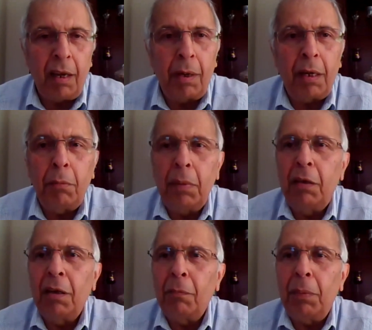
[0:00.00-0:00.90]
and I
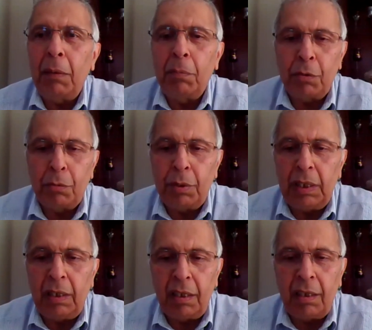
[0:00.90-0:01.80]
recommend people to
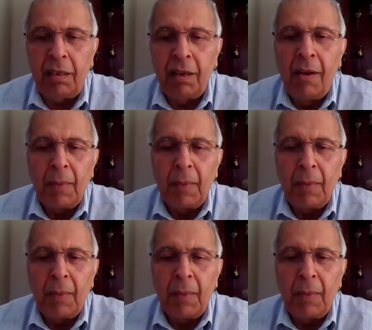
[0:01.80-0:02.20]
read it,